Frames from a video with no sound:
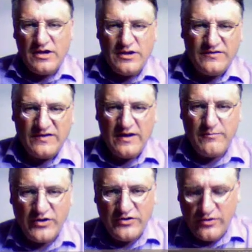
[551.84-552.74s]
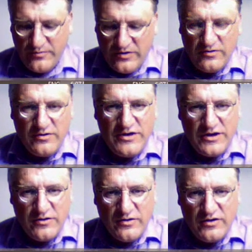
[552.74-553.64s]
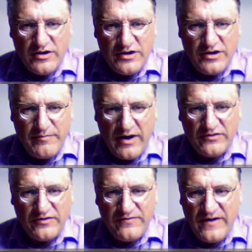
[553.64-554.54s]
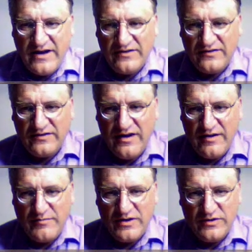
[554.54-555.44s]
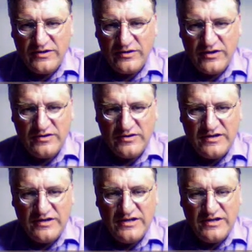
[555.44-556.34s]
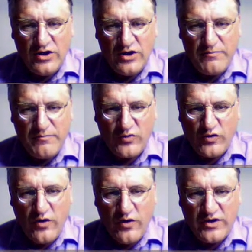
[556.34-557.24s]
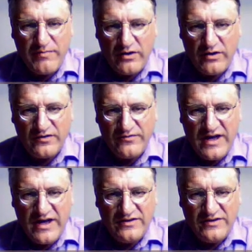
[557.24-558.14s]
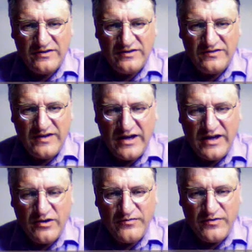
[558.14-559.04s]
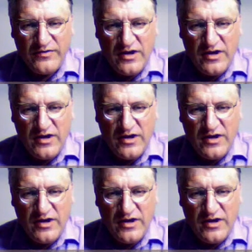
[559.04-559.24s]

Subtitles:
the same polynomial, though the powers of S have been written in growing powers of S instead of